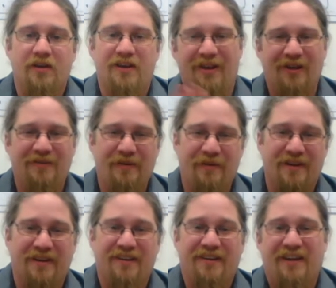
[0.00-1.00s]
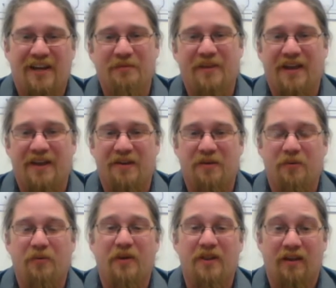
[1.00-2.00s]
Hello everyone, I'm Ken,
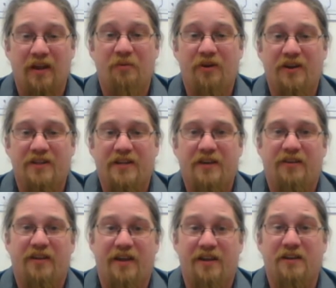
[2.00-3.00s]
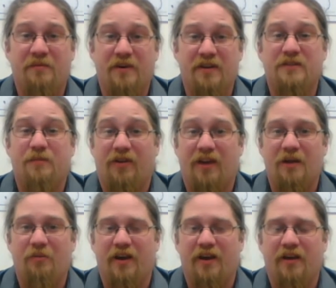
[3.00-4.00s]
one of the librarians here at the Hinton Municipal
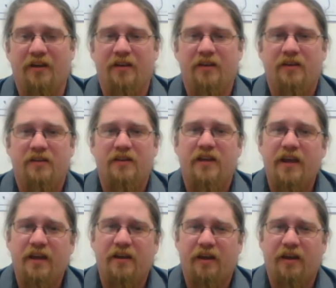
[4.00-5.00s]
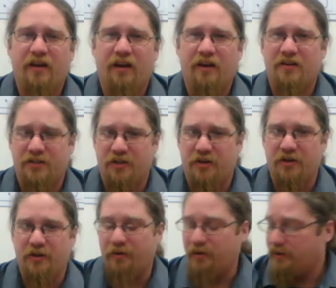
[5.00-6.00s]
Library. Today I'd like to show
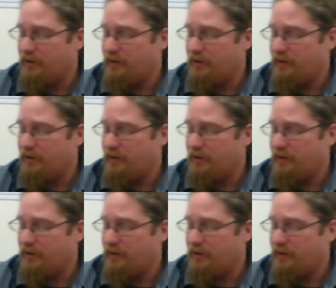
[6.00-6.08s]
you